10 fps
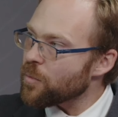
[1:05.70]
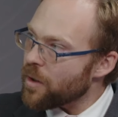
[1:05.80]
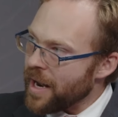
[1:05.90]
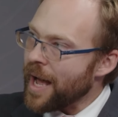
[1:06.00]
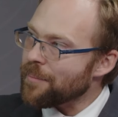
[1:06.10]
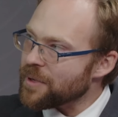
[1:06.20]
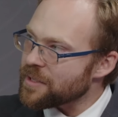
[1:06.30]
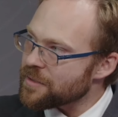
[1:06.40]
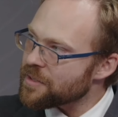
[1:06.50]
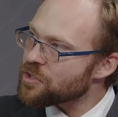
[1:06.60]
from what
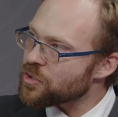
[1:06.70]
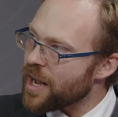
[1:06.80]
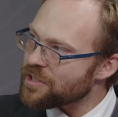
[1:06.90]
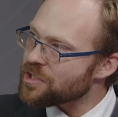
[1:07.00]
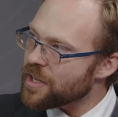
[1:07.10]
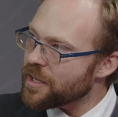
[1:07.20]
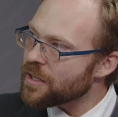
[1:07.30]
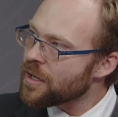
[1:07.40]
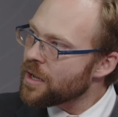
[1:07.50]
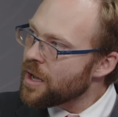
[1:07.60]
happened, the
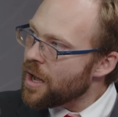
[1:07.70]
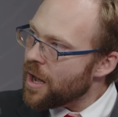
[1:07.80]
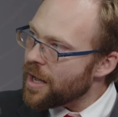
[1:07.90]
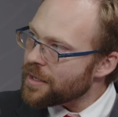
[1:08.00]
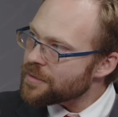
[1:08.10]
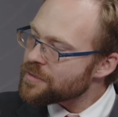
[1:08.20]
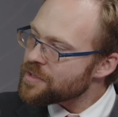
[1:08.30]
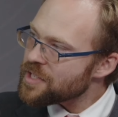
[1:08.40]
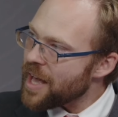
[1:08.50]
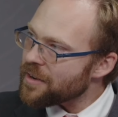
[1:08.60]
tragedy on
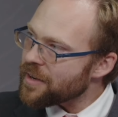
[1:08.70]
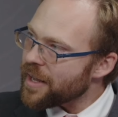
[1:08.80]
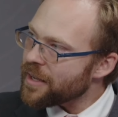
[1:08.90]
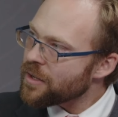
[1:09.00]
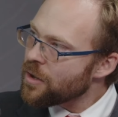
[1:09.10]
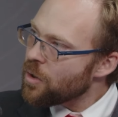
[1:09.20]
Saturday?